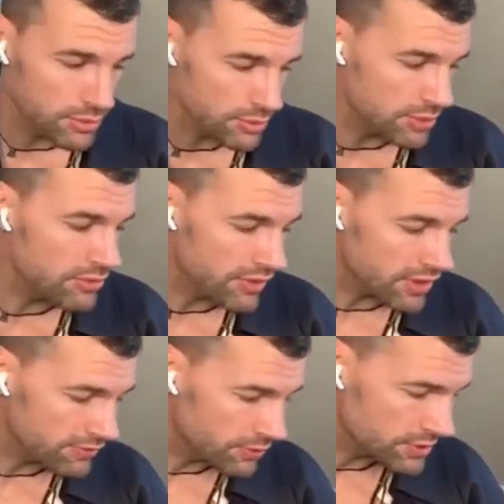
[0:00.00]
And we were
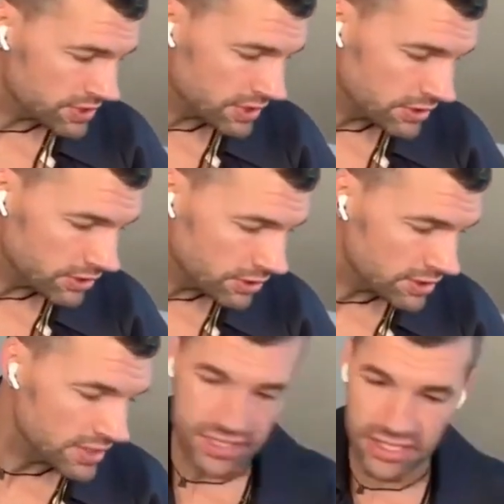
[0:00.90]
very fortunate
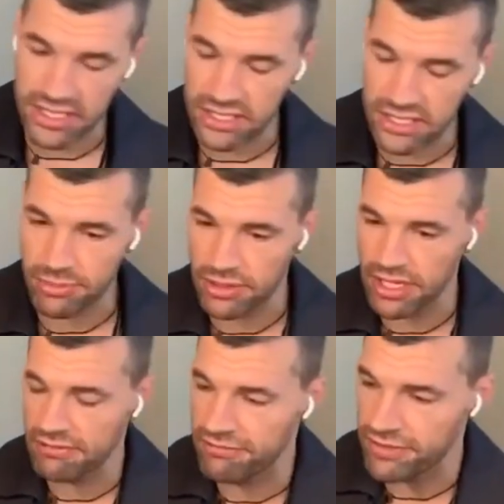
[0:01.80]
earlier this year to
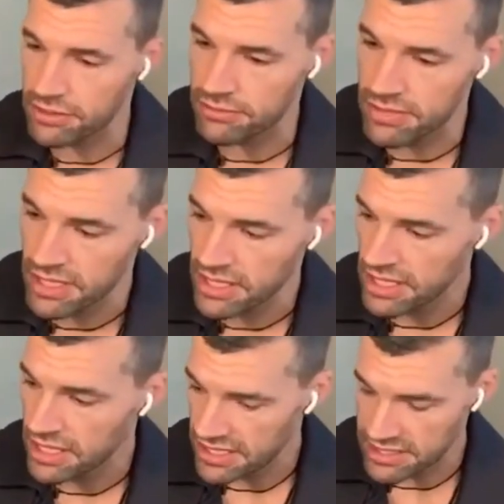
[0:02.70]
put a film
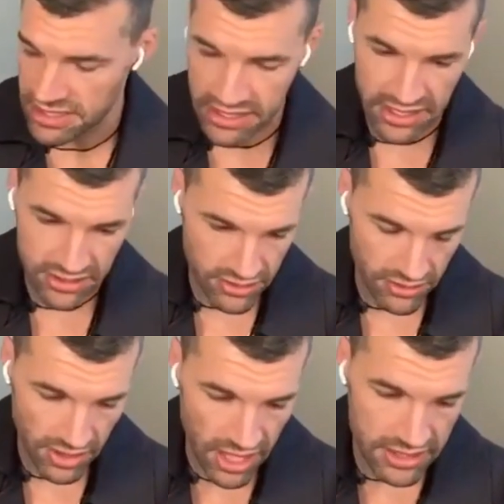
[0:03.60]
into theaters
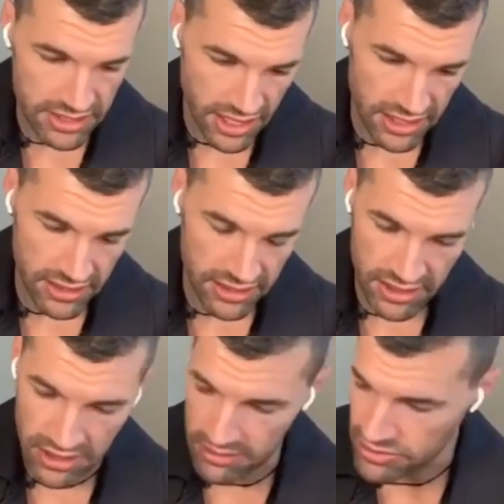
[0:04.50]
through Lionsgate
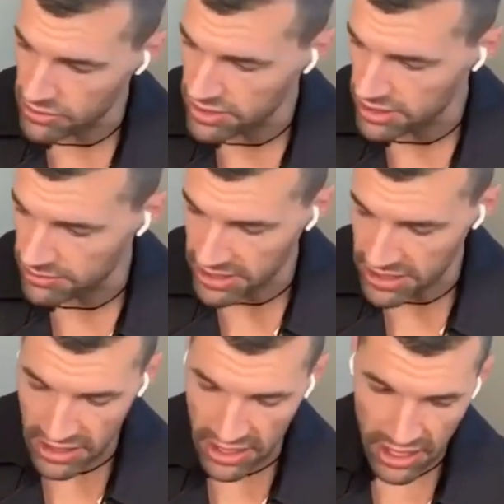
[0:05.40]
and Kingdom Story
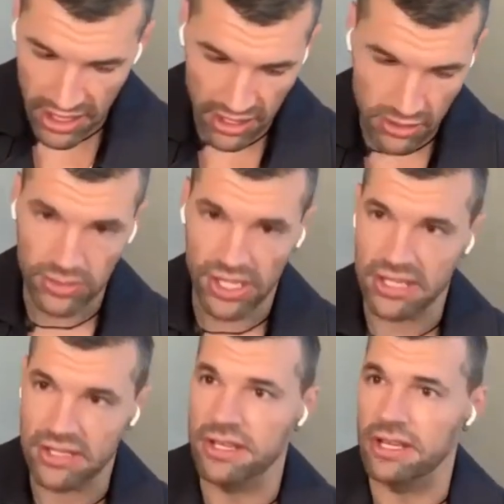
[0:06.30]
Company called
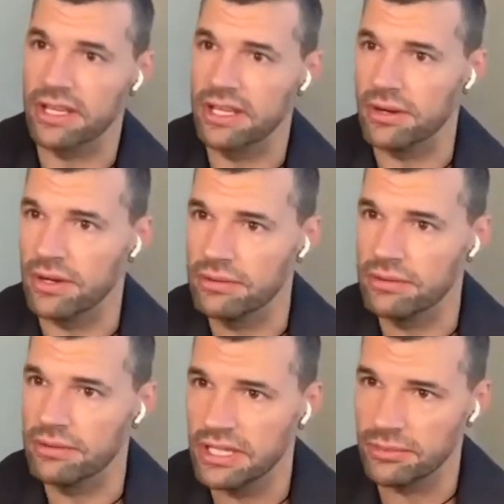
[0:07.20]
Unsung
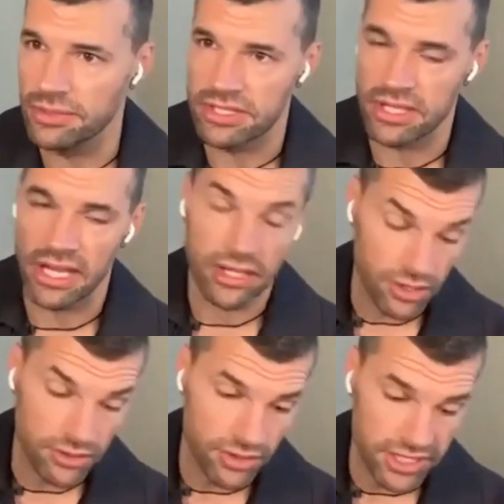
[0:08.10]
Hero, which I
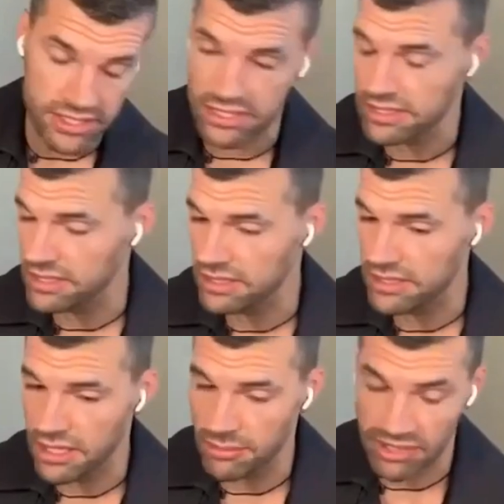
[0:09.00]
co-directed, and
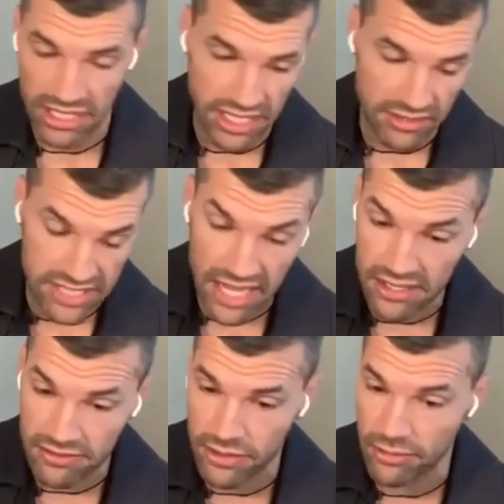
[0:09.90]
I played our
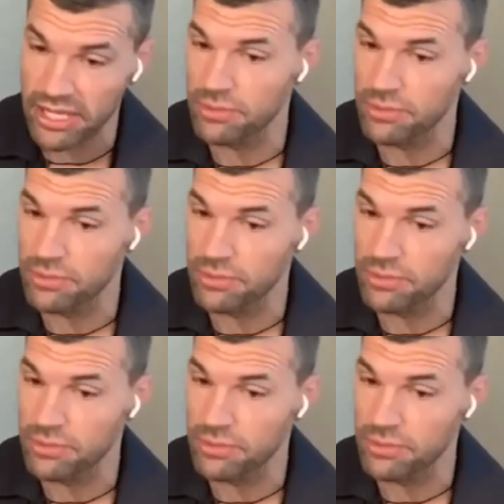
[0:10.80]
dad in the film.